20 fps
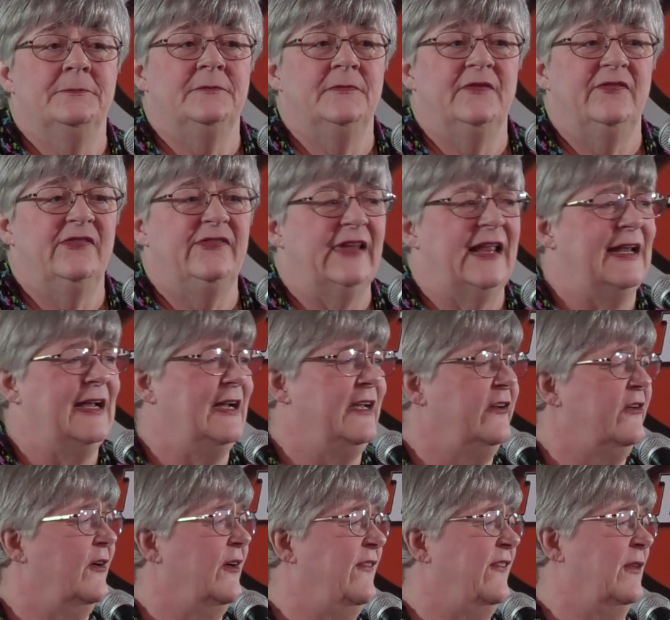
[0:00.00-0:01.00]

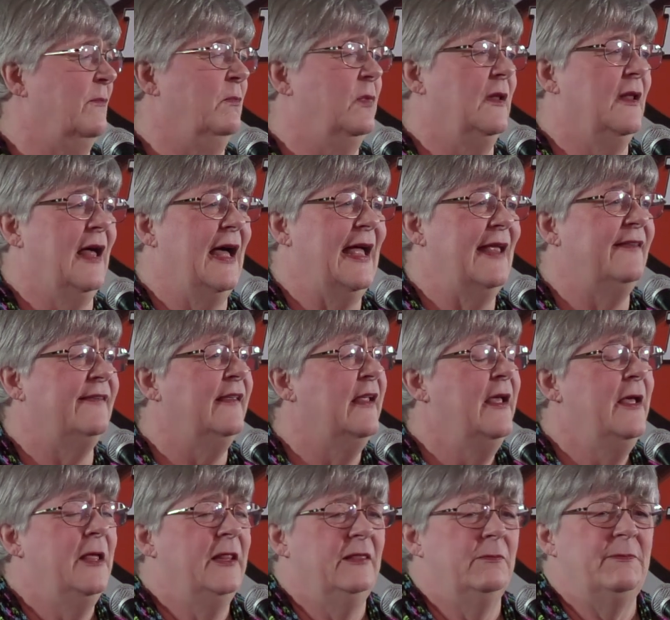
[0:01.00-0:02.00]
sanitary
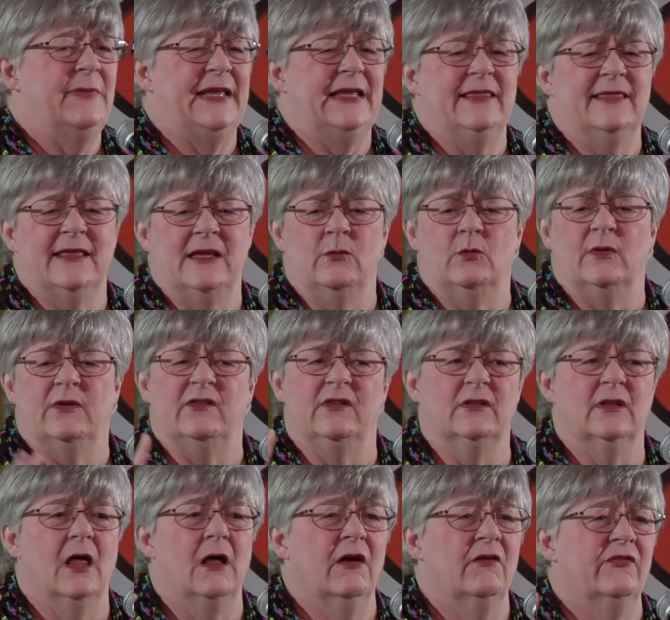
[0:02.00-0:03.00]
supplies. Big thing was
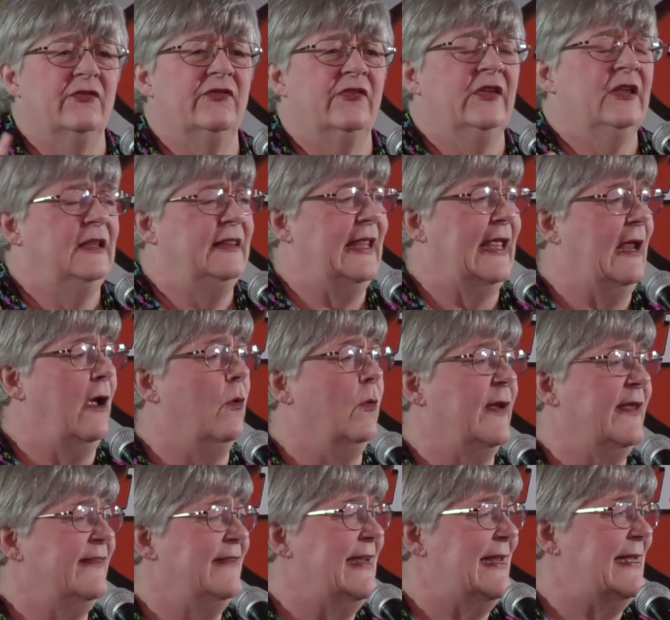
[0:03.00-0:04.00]
gloves. They
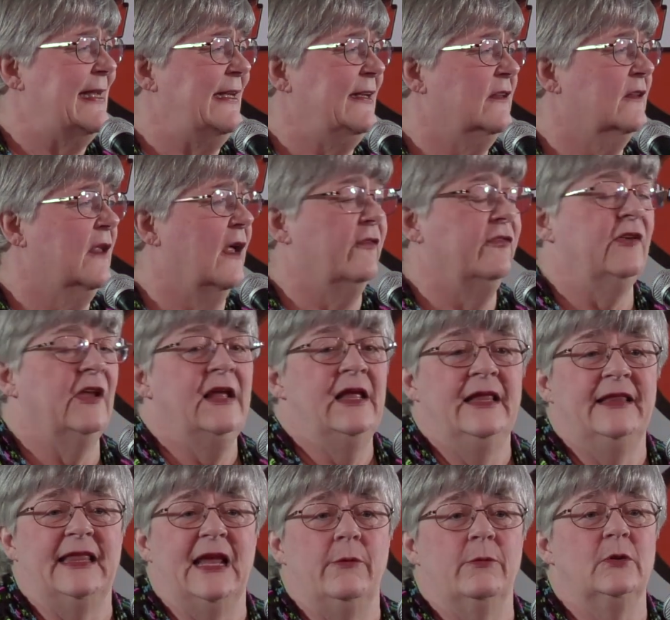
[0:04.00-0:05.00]
always needed gloves.
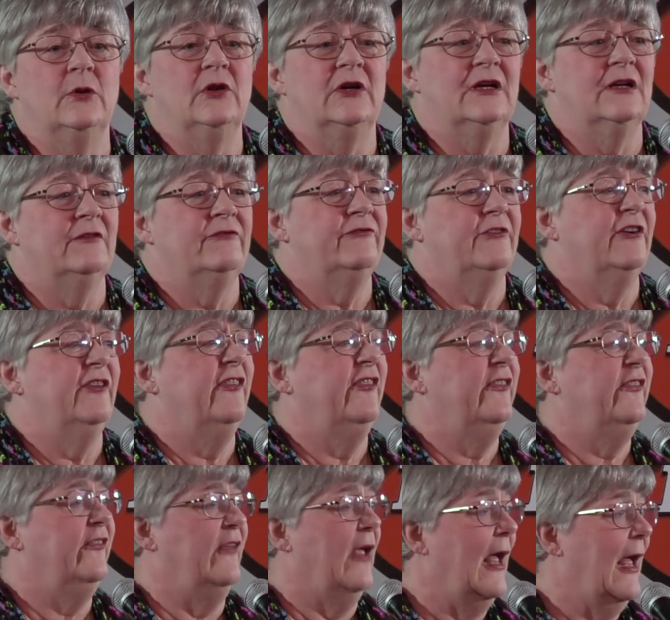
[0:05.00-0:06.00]
They were looking for
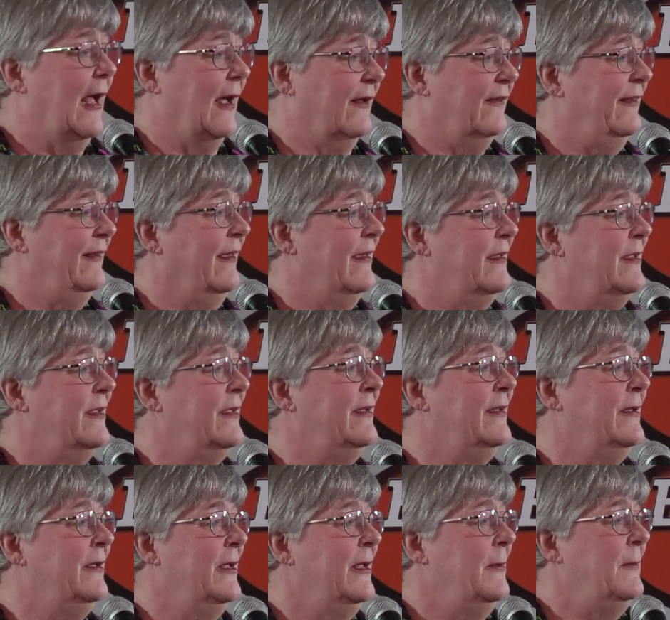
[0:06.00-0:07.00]
socks
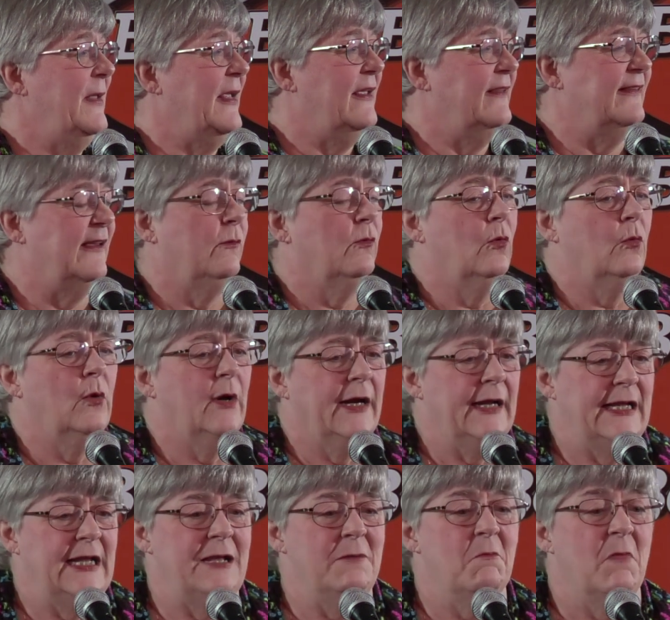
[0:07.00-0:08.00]
because they were
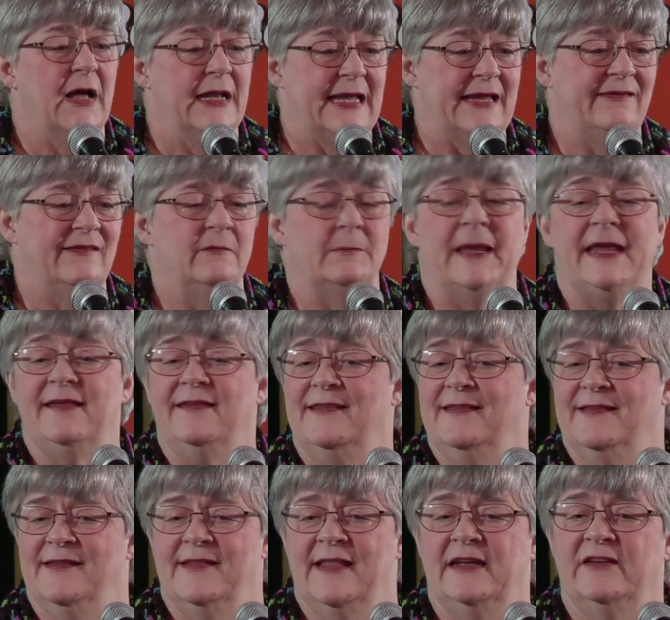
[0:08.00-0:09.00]
working in muddy
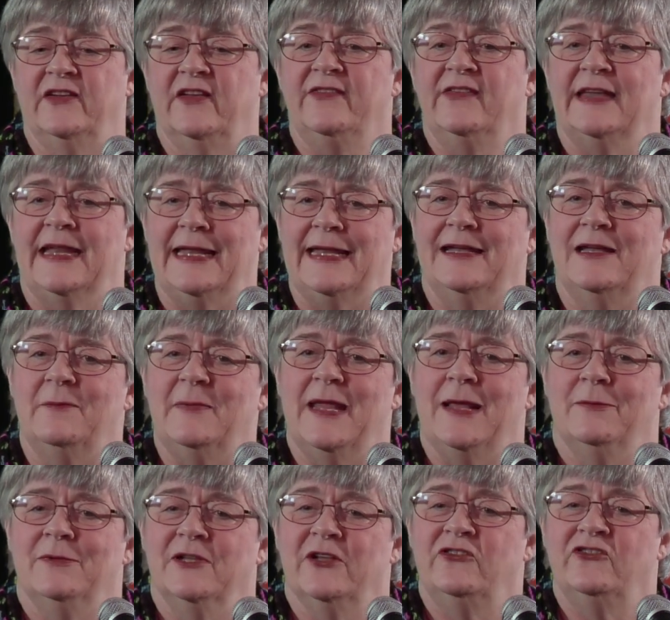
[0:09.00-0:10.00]
spaces and they just needed to be
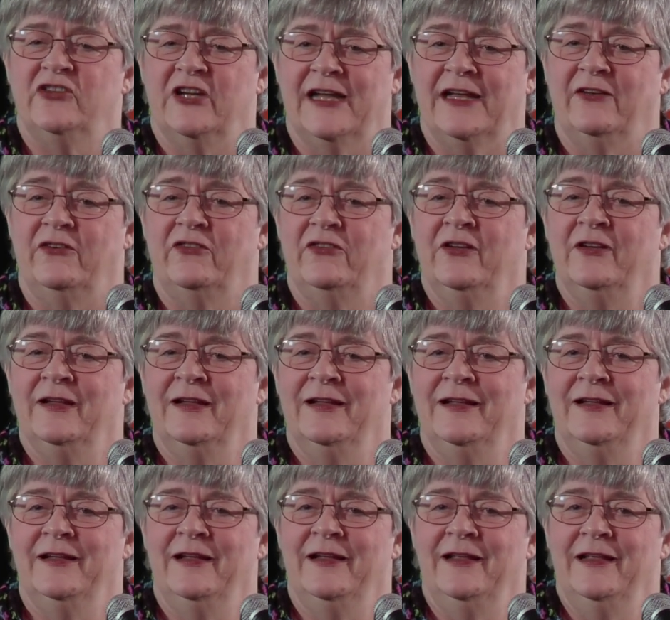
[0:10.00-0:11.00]
able to change
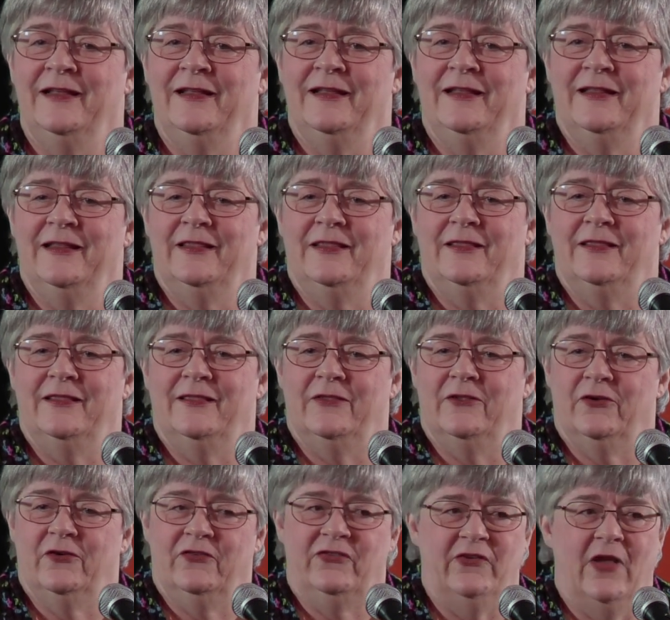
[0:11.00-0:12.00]

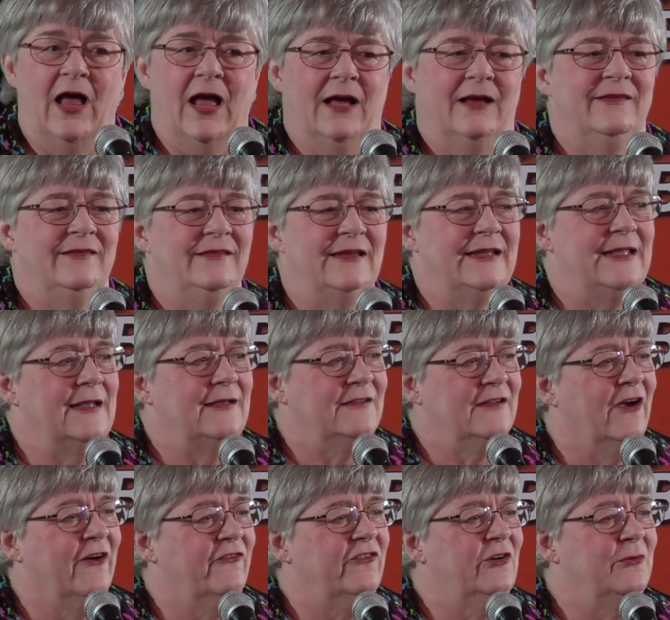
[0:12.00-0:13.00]
their socks to get
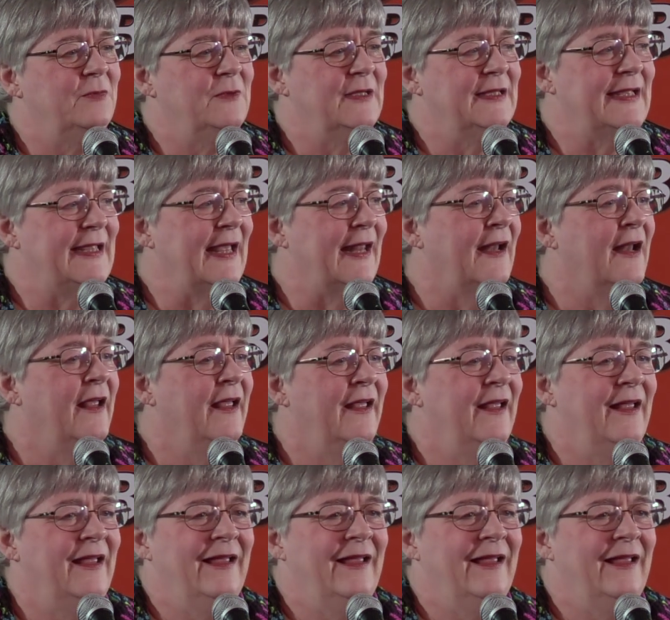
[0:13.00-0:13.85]
comfortable again.